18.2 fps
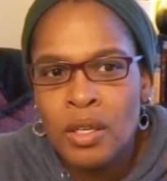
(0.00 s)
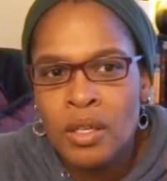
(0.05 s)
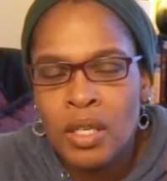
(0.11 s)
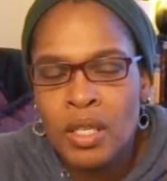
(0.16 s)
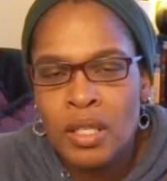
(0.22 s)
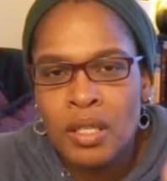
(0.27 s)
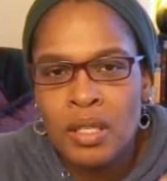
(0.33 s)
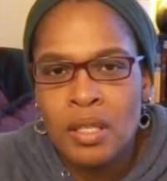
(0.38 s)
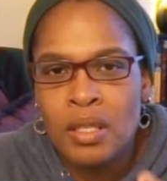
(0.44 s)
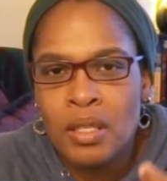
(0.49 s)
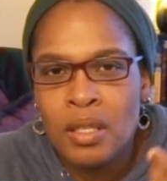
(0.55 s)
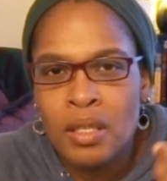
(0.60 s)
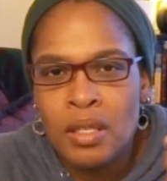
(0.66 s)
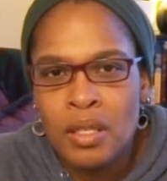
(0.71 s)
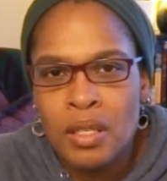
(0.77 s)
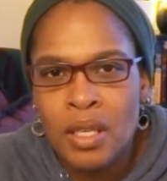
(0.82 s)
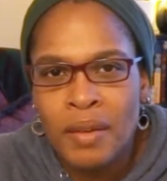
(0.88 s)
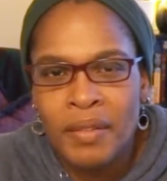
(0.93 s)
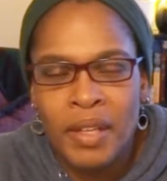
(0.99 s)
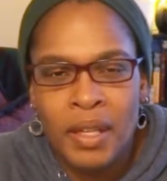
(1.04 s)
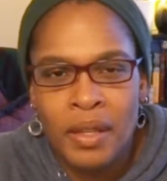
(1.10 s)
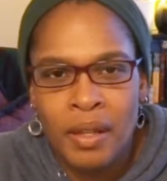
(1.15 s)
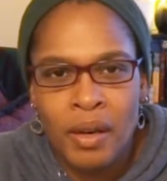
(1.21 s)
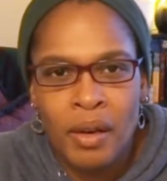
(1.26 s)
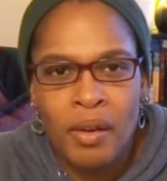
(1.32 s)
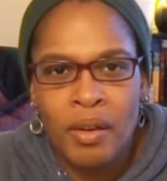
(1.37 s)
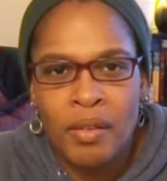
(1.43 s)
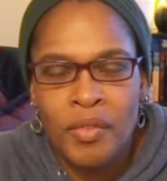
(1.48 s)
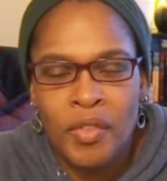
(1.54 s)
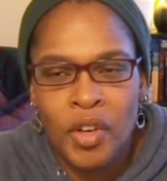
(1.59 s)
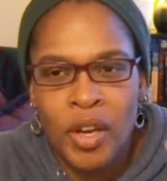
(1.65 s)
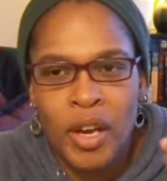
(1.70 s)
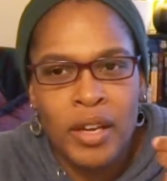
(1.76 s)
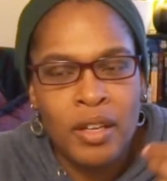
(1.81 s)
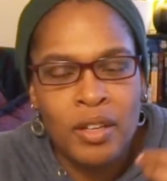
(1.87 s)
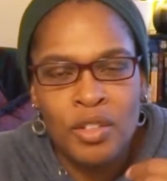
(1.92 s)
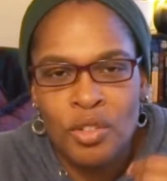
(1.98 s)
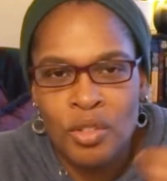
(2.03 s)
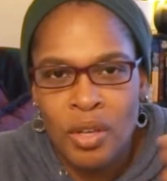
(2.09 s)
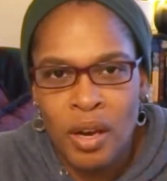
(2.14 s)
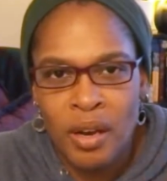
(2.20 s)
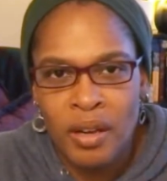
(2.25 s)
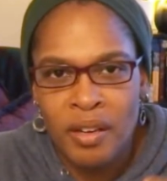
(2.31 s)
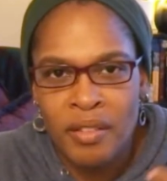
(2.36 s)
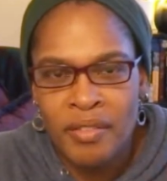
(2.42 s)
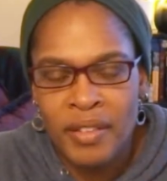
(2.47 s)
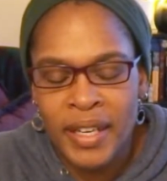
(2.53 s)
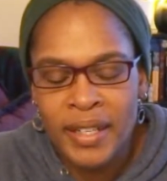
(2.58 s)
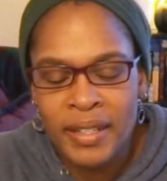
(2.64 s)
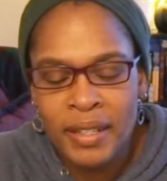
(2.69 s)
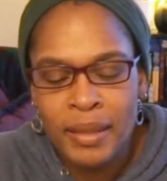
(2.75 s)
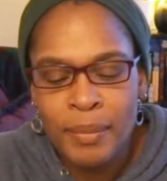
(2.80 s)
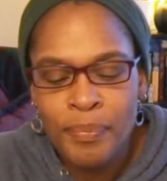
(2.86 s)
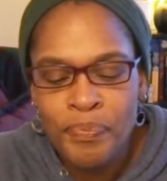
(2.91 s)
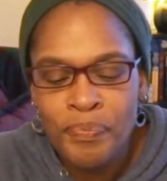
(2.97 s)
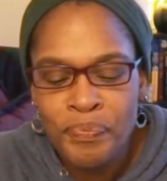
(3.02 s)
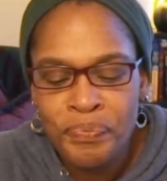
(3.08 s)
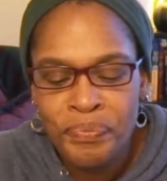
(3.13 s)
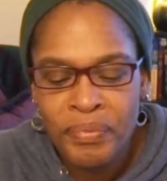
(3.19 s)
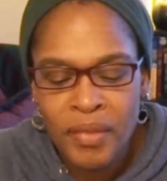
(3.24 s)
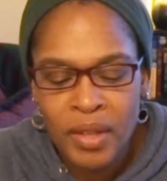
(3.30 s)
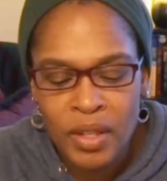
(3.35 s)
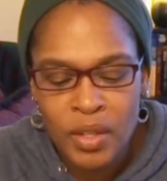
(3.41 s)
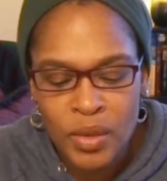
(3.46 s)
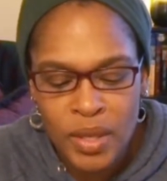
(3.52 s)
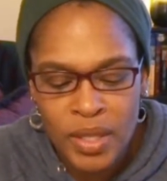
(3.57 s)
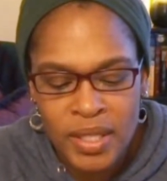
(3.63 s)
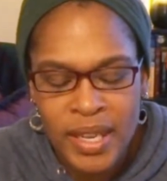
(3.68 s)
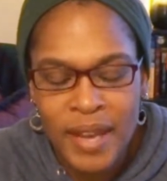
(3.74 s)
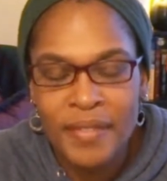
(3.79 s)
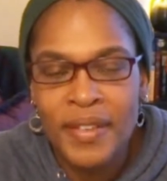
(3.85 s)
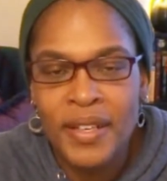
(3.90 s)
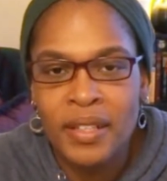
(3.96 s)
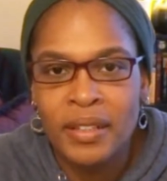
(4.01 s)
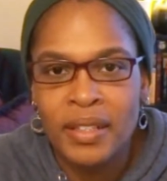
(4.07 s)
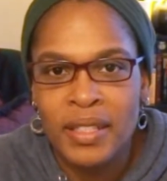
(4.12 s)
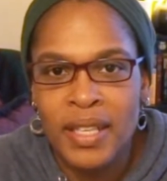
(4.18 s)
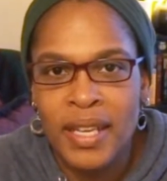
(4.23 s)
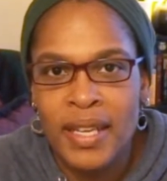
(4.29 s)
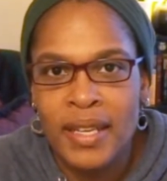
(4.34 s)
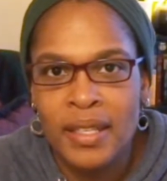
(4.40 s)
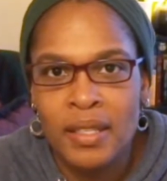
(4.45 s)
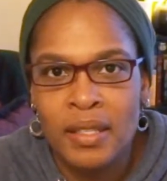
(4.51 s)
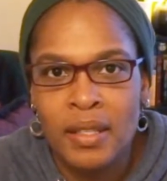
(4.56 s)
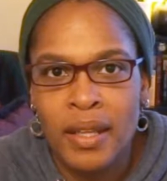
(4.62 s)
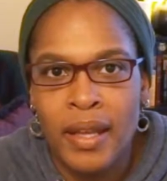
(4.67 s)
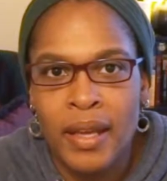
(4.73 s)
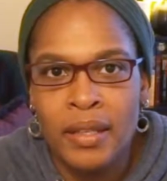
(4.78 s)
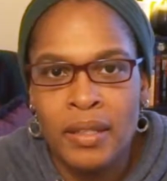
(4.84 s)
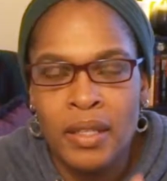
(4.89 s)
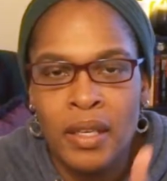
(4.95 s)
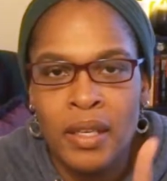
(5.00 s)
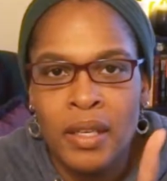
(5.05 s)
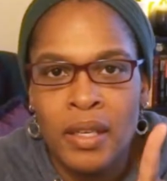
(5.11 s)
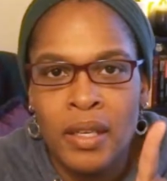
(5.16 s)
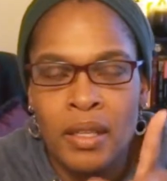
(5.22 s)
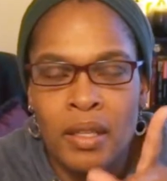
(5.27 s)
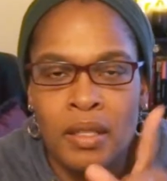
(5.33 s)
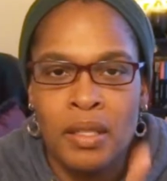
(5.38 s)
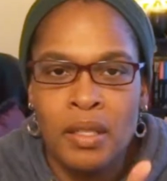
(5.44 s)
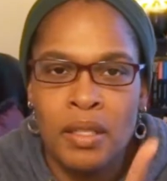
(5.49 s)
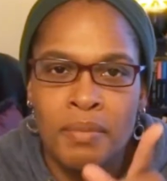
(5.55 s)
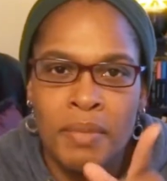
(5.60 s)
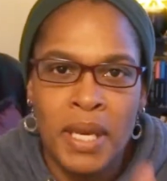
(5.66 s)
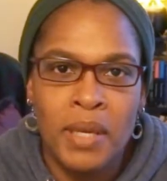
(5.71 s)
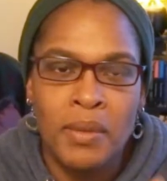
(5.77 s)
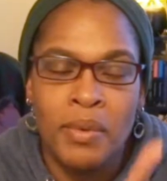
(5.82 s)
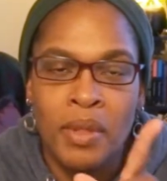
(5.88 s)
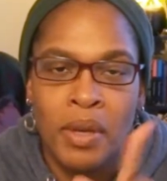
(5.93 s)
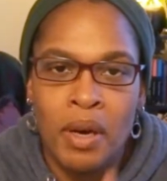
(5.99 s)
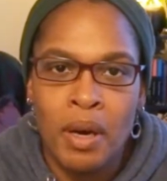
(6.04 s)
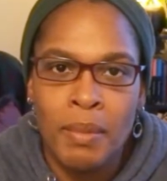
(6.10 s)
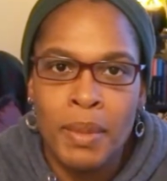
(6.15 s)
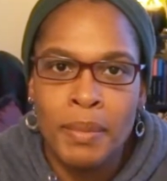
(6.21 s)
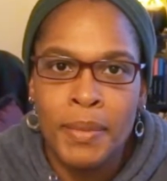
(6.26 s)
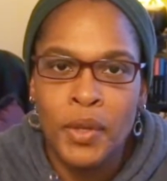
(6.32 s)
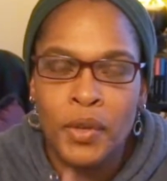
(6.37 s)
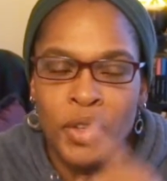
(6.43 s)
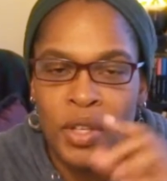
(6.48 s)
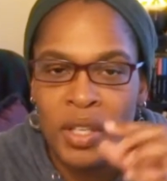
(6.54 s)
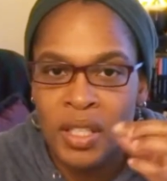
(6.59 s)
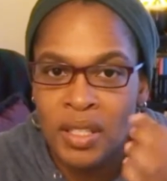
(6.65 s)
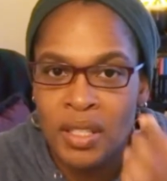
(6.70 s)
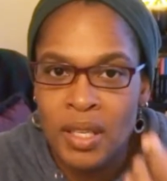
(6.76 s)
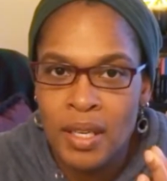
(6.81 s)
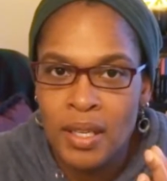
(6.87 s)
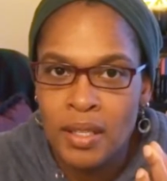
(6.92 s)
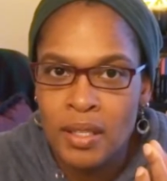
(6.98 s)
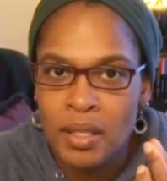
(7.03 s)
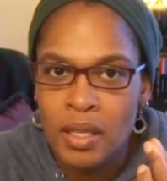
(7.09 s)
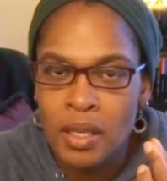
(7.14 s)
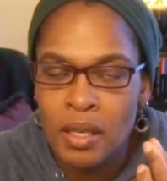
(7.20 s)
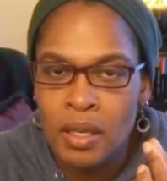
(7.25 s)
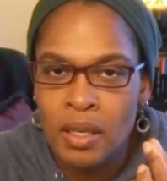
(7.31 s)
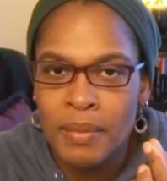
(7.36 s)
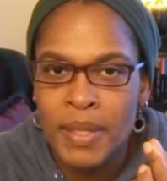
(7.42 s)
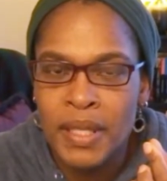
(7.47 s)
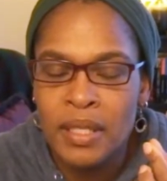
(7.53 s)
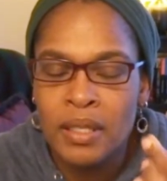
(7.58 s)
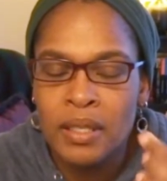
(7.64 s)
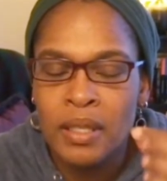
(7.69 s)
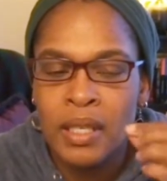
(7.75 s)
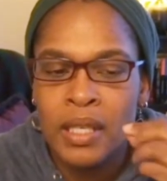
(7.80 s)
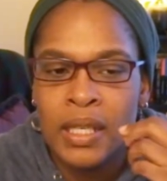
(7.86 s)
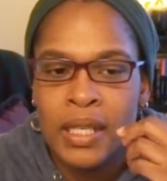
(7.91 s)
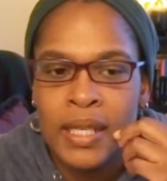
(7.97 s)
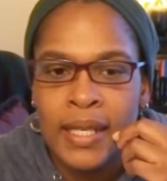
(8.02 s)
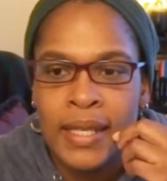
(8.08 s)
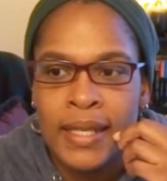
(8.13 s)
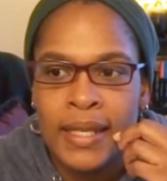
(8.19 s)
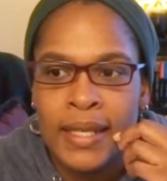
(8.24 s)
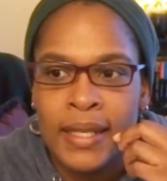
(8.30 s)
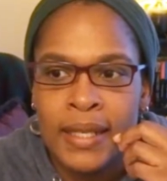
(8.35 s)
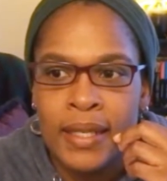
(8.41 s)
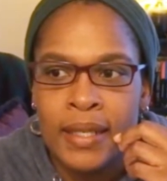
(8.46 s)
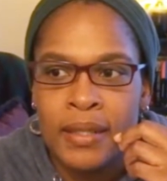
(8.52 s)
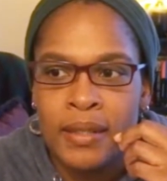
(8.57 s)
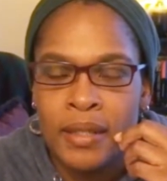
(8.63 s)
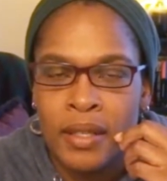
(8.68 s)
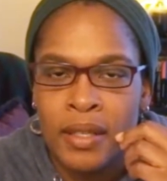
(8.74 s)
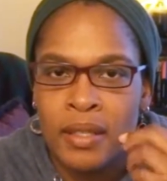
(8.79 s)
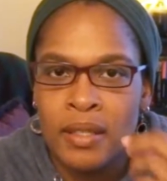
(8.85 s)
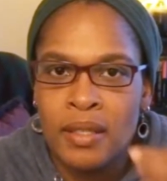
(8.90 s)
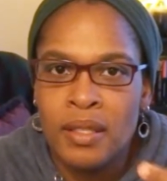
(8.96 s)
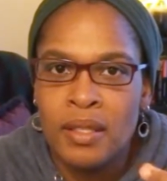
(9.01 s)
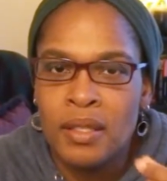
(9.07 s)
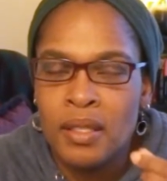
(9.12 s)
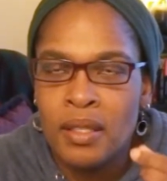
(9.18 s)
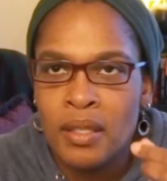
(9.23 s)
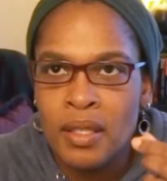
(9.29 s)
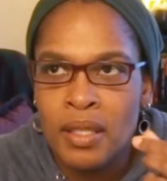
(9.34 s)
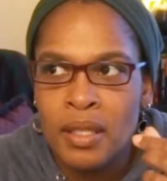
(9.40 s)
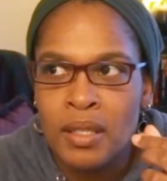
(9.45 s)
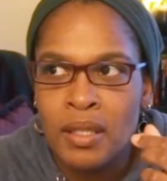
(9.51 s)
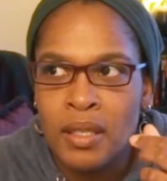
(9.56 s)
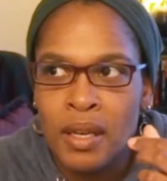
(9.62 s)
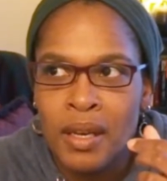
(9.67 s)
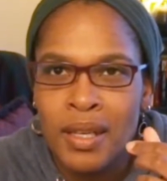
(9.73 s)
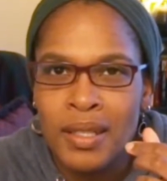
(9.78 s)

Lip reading: consistency. You have to get that out of your head because you're not going to find it. You can definitely taste that this is made with almond milk. You can taste the almond, and the consistency is